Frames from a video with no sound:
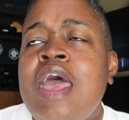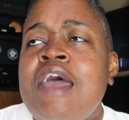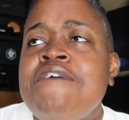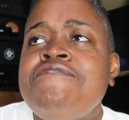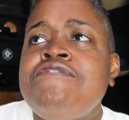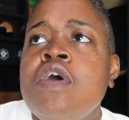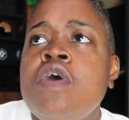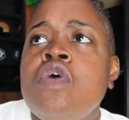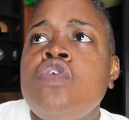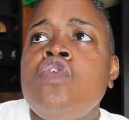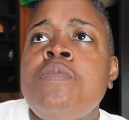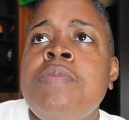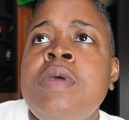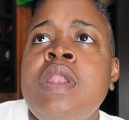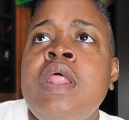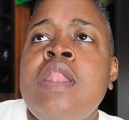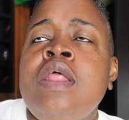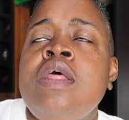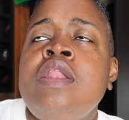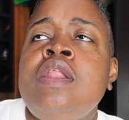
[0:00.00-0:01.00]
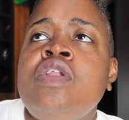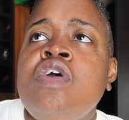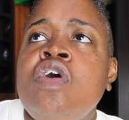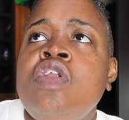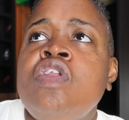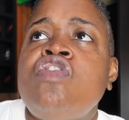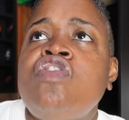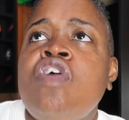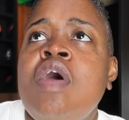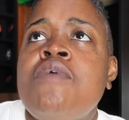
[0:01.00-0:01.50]
After you've been at, in a,
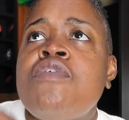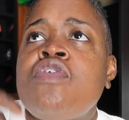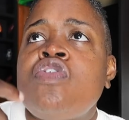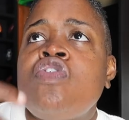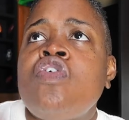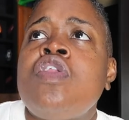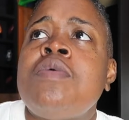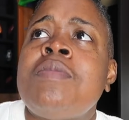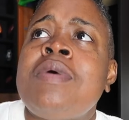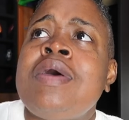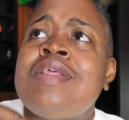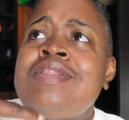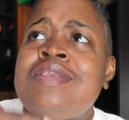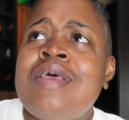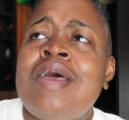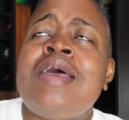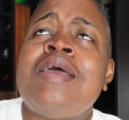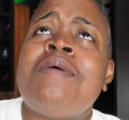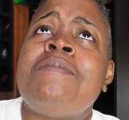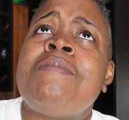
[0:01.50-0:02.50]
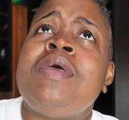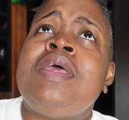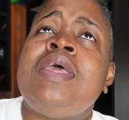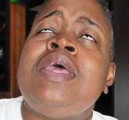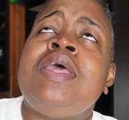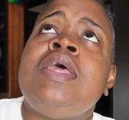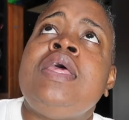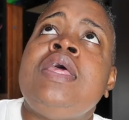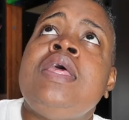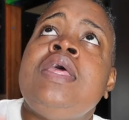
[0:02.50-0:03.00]
on a job for a certain amount of time...
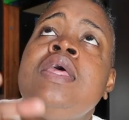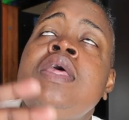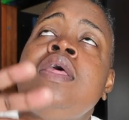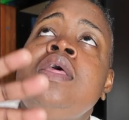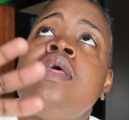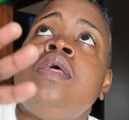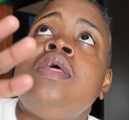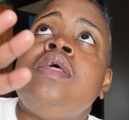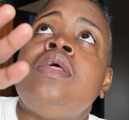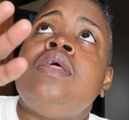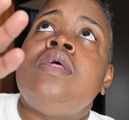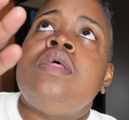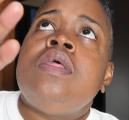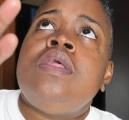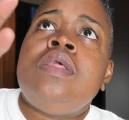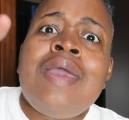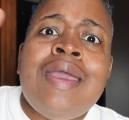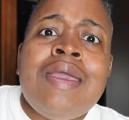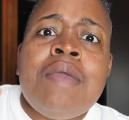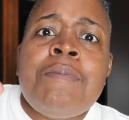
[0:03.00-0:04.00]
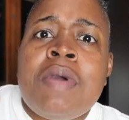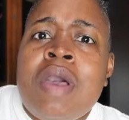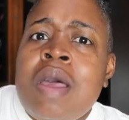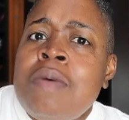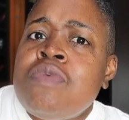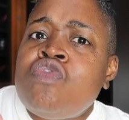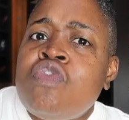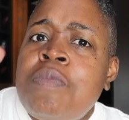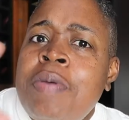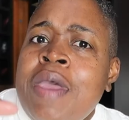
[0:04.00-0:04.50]
Yeah, it
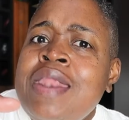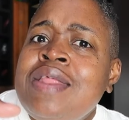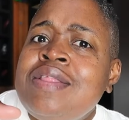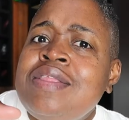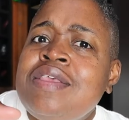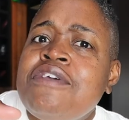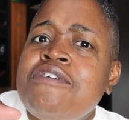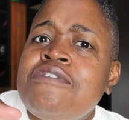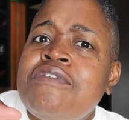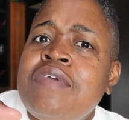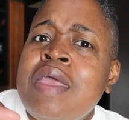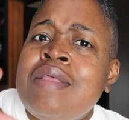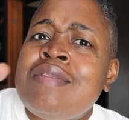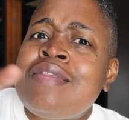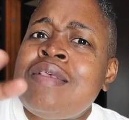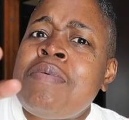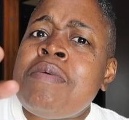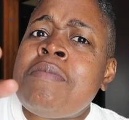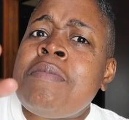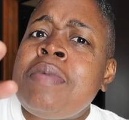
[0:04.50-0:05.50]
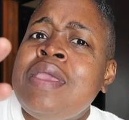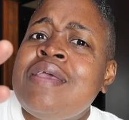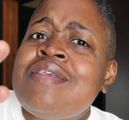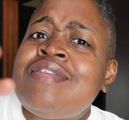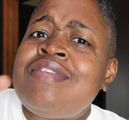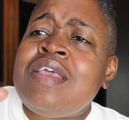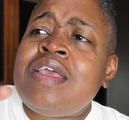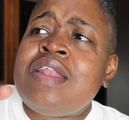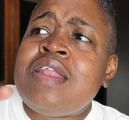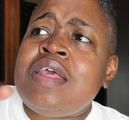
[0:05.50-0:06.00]
becomes repetitive, and some people may get
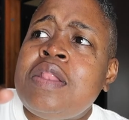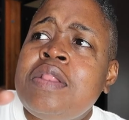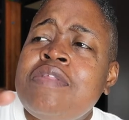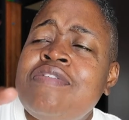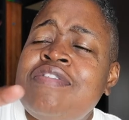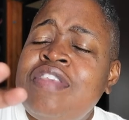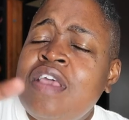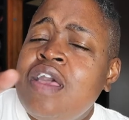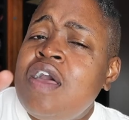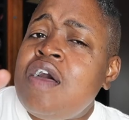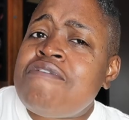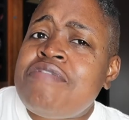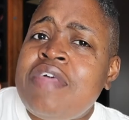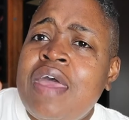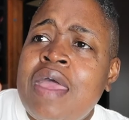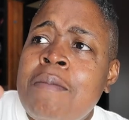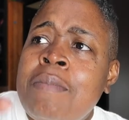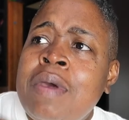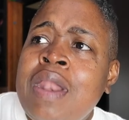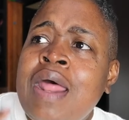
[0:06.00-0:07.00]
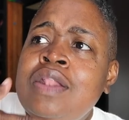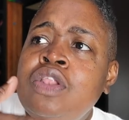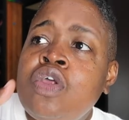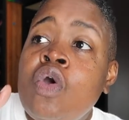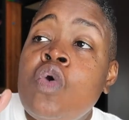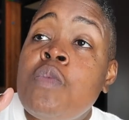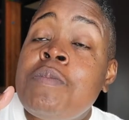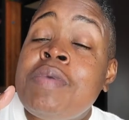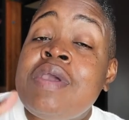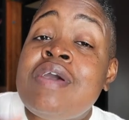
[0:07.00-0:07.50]
sick of it, sick of that. But I
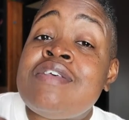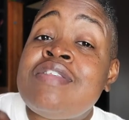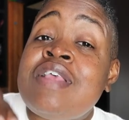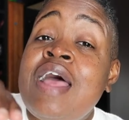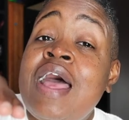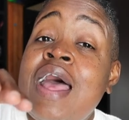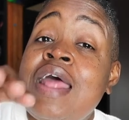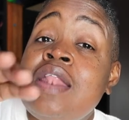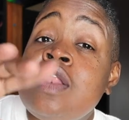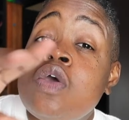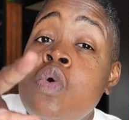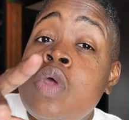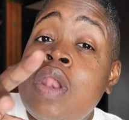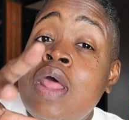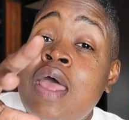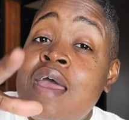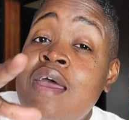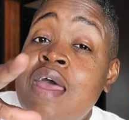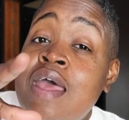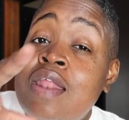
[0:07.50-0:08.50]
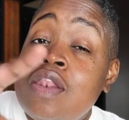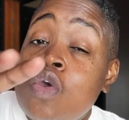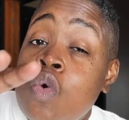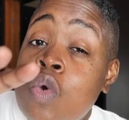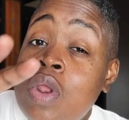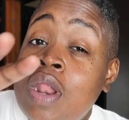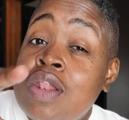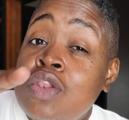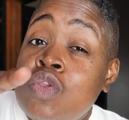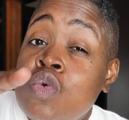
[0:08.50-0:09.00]
don't, because I know what I ha I know
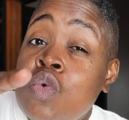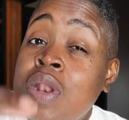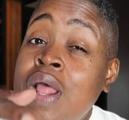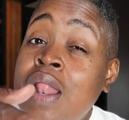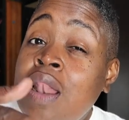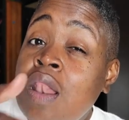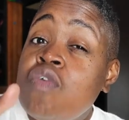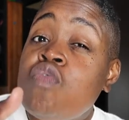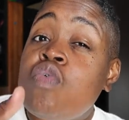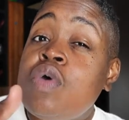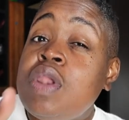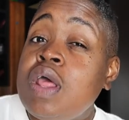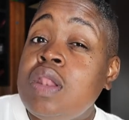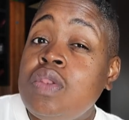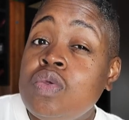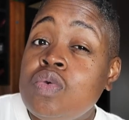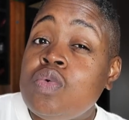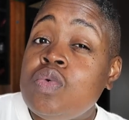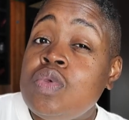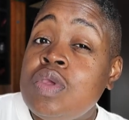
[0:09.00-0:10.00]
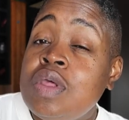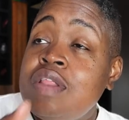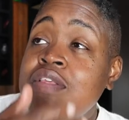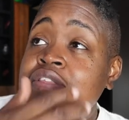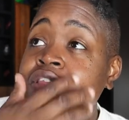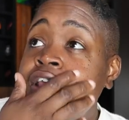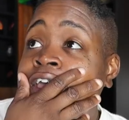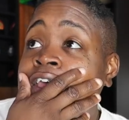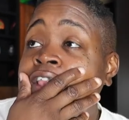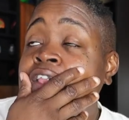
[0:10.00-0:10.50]
what I do, and I love what I do. You
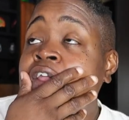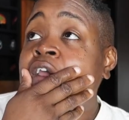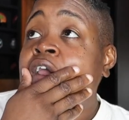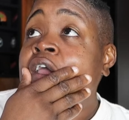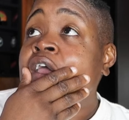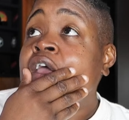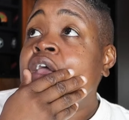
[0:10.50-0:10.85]
understand?